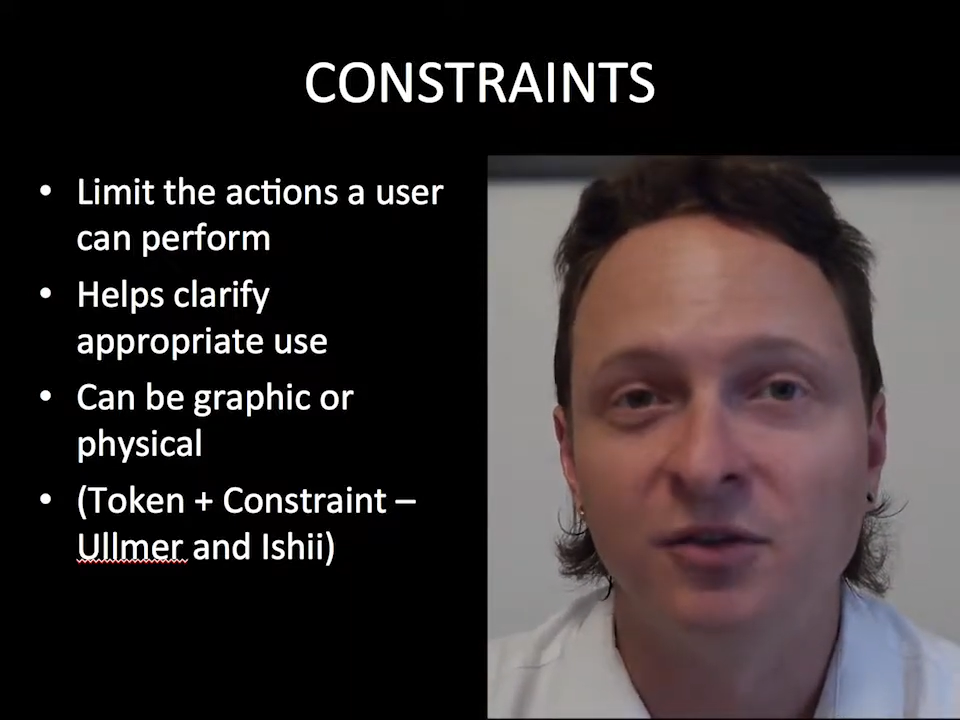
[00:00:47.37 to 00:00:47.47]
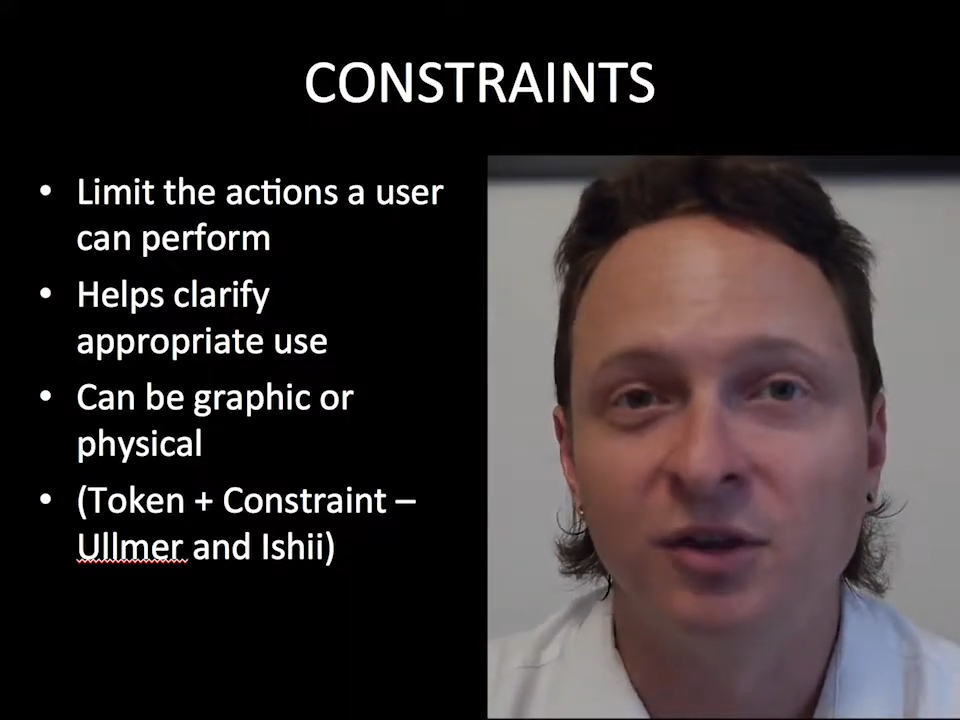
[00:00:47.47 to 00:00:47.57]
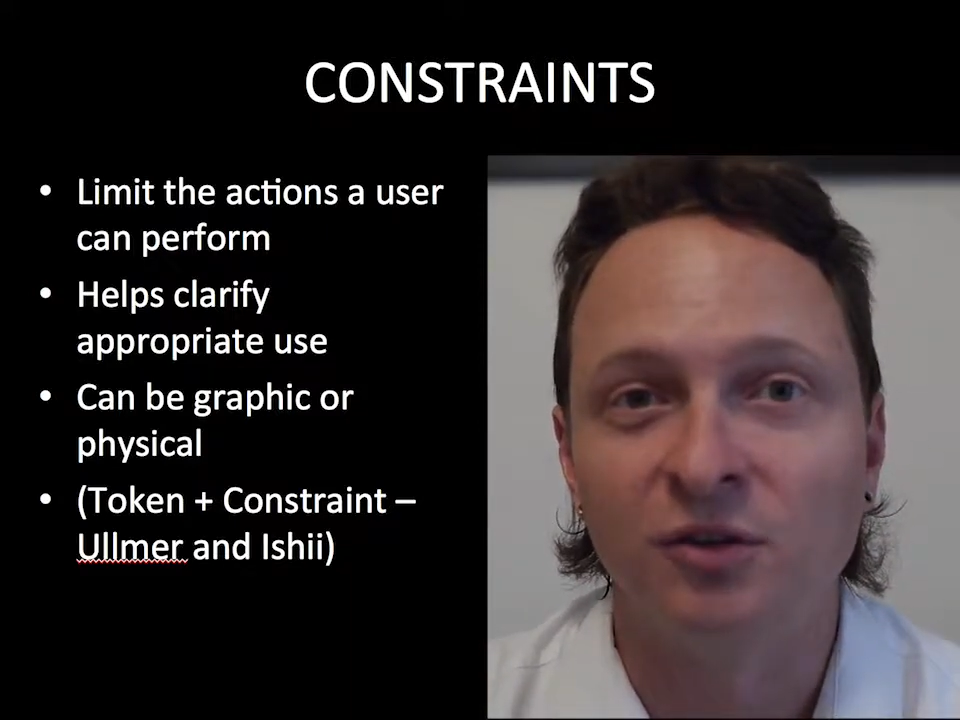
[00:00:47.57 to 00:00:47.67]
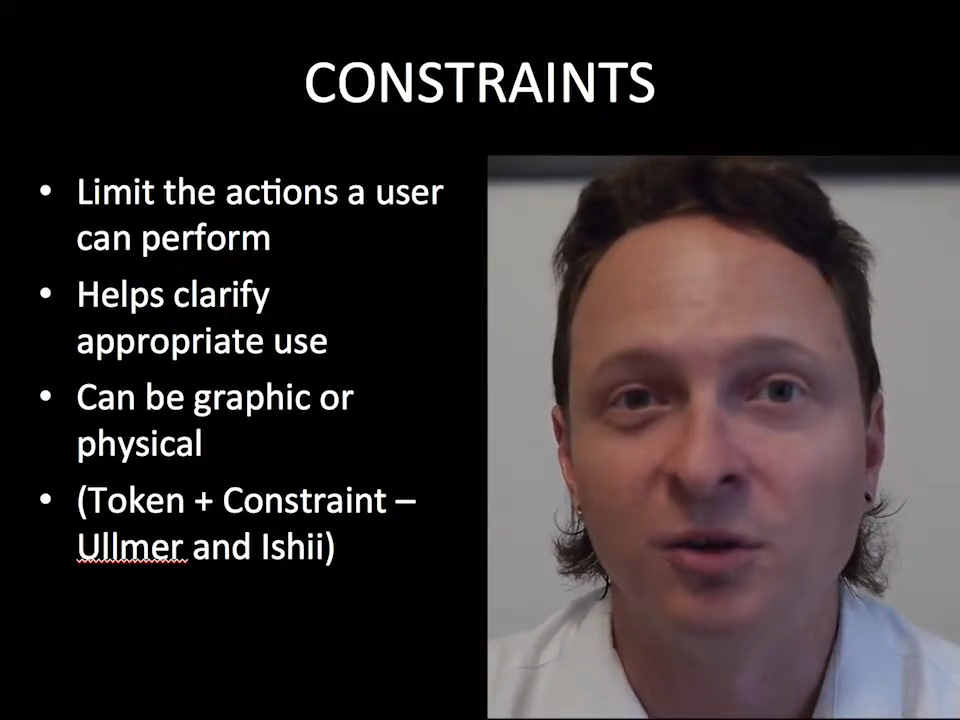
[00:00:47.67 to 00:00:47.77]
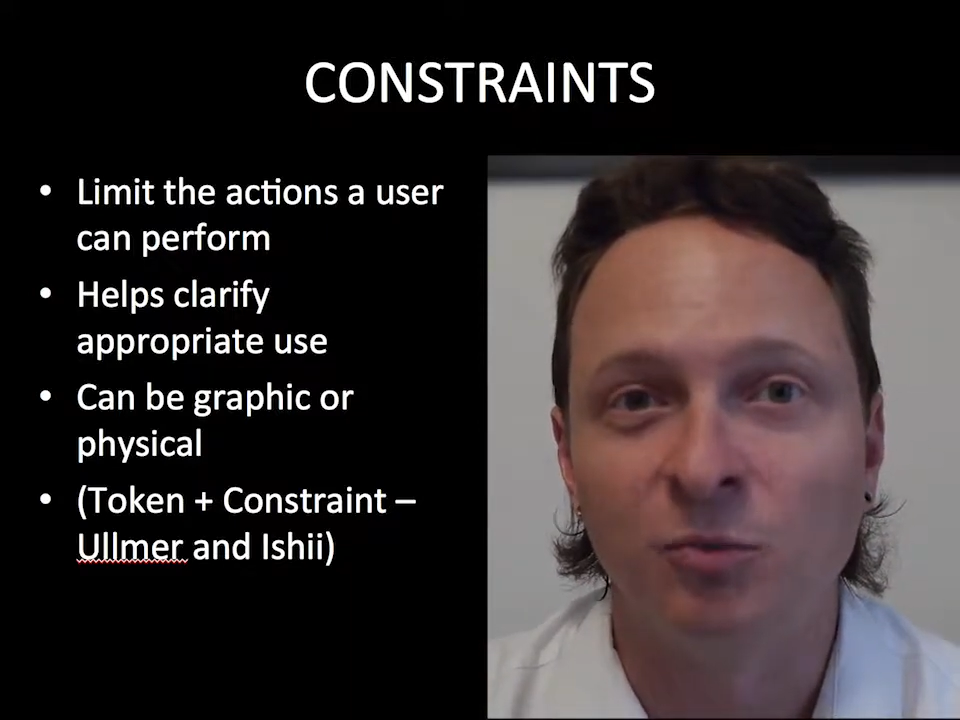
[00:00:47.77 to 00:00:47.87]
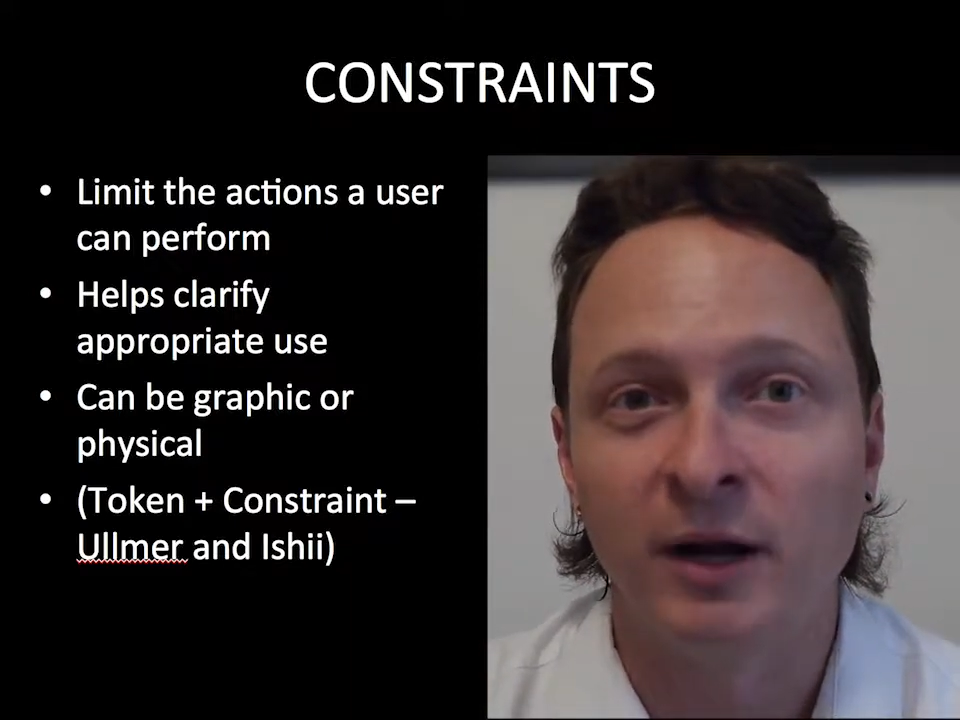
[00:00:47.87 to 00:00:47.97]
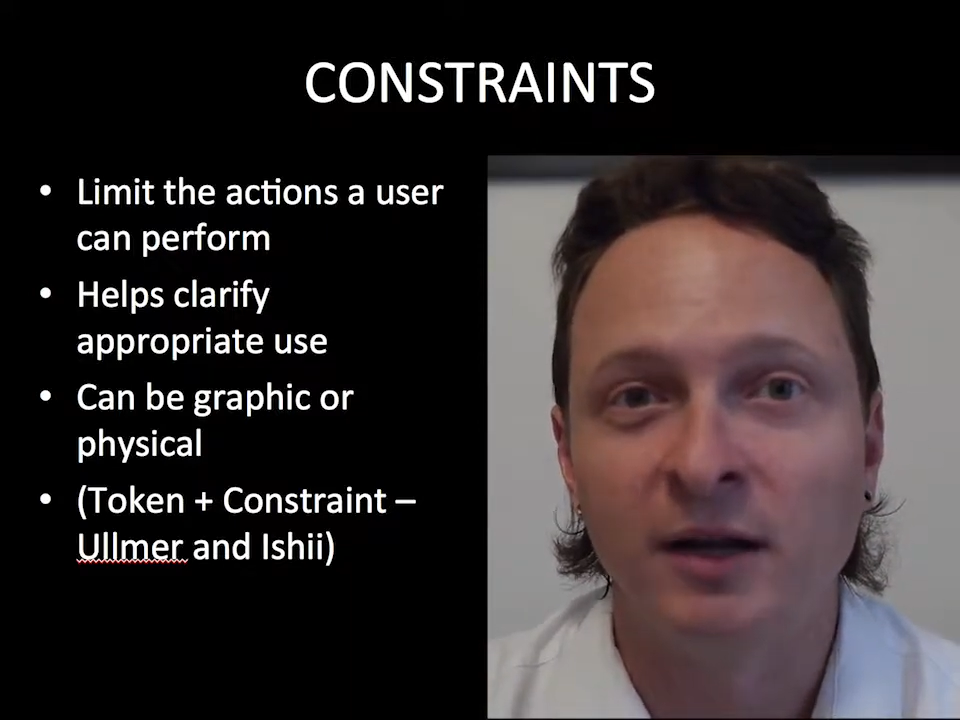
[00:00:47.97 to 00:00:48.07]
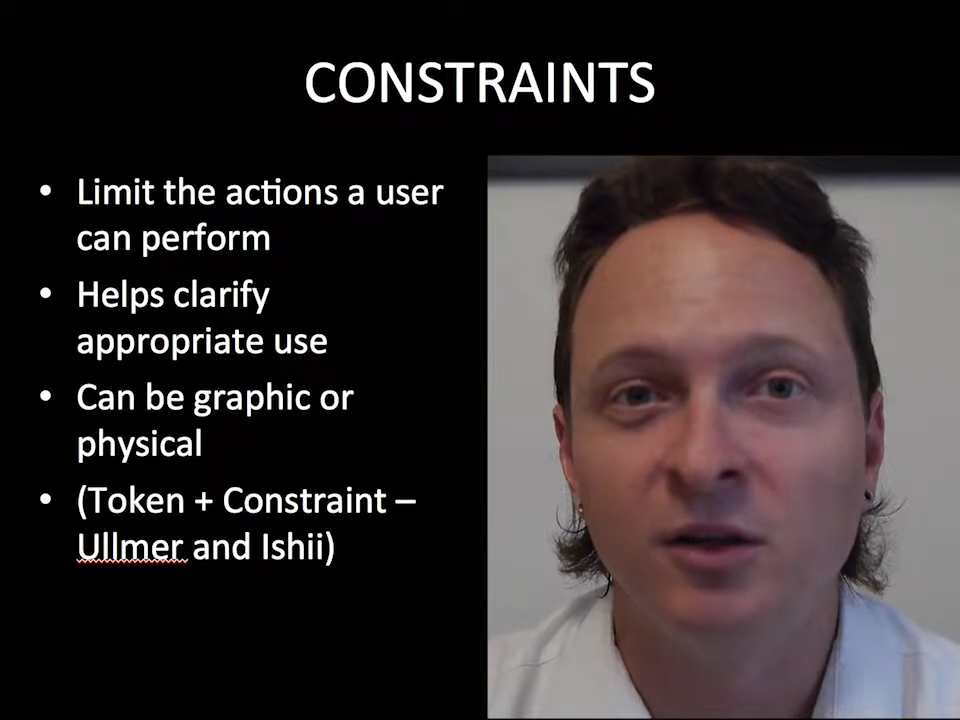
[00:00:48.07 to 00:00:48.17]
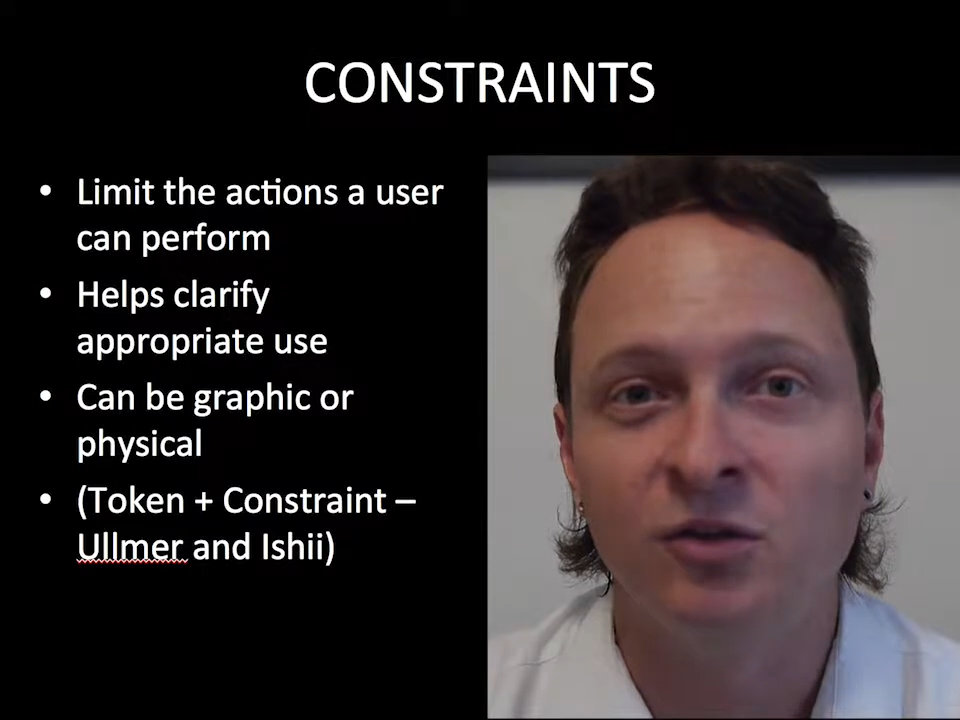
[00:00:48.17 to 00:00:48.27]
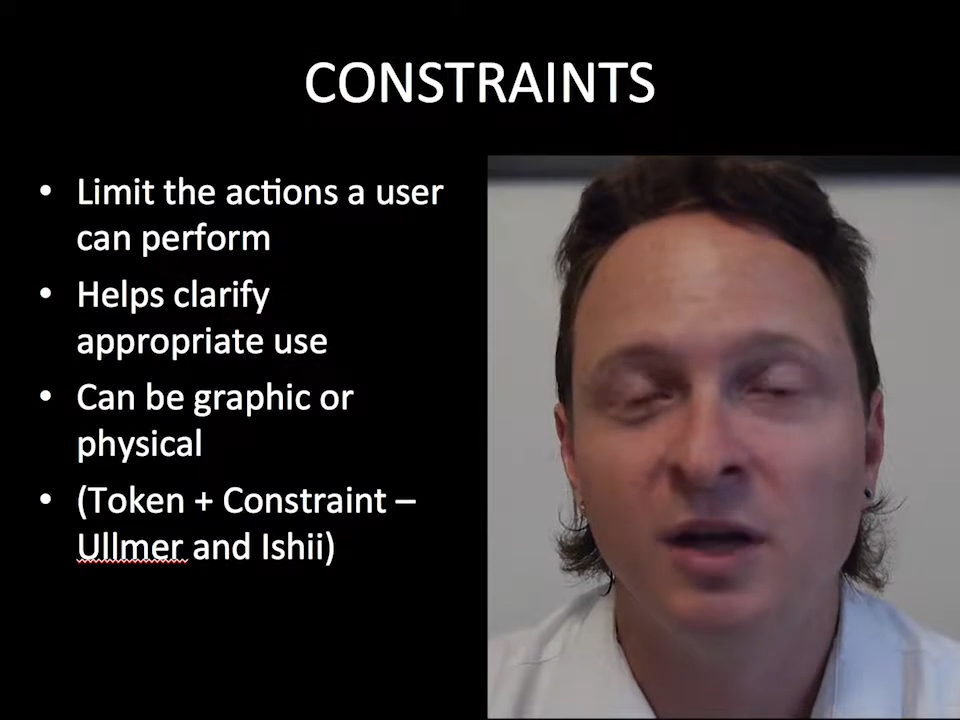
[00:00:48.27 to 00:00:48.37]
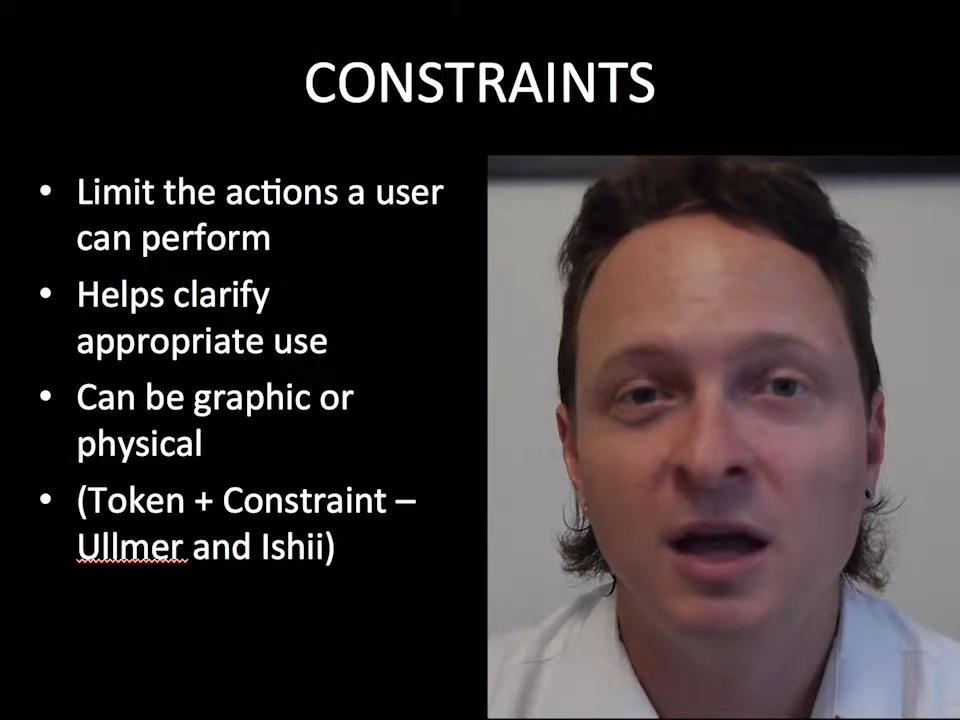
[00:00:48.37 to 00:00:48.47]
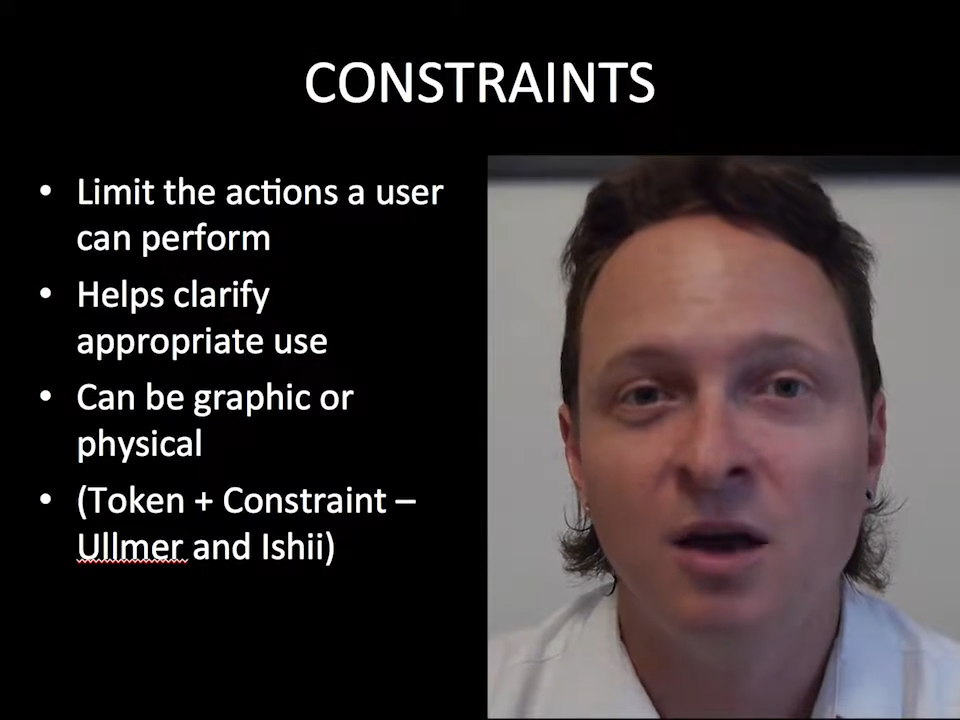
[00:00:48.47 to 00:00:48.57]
system, right, is